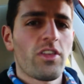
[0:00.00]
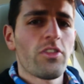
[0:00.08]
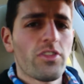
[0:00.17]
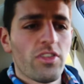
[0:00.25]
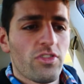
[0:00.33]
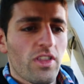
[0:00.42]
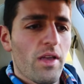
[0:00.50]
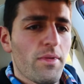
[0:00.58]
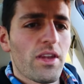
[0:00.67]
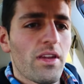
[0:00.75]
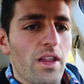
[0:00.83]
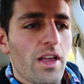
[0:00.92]
He uses, I
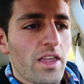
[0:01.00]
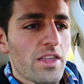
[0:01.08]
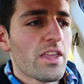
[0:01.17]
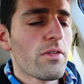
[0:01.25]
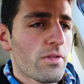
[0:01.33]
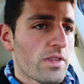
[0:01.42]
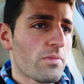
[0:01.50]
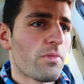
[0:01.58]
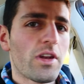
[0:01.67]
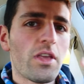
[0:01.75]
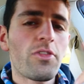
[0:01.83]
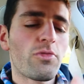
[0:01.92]
mean,
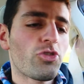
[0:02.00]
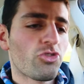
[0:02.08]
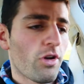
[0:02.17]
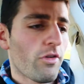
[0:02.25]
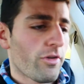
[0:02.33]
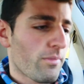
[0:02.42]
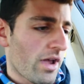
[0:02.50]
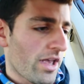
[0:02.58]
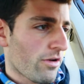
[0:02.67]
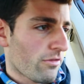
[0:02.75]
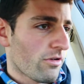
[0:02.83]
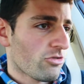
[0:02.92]
when he switched over my
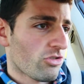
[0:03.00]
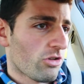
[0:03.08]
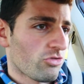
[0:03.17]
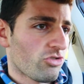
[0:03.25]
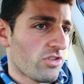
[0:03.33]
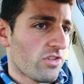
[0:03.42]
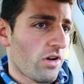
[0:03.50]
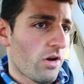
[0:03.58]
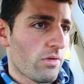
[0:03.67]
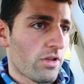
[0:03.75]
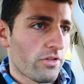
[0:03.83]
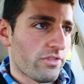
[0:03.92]
original GTR
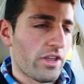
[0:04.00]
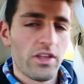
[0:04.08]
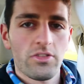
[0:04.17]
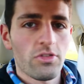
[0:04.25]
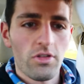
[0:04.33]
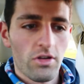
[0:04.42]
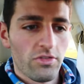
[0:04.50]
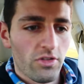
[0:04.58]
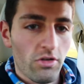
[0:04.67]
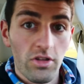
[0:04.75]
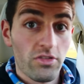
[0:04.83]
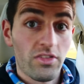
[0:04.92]
wheels like 2 years
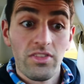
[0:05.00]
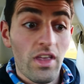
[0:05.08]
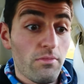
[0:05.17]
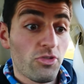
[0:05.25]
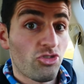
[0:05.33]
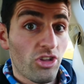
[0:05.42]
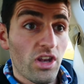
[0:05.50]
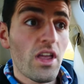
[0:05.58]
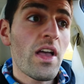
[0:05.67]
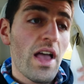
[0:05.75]
ago, he used the same machine,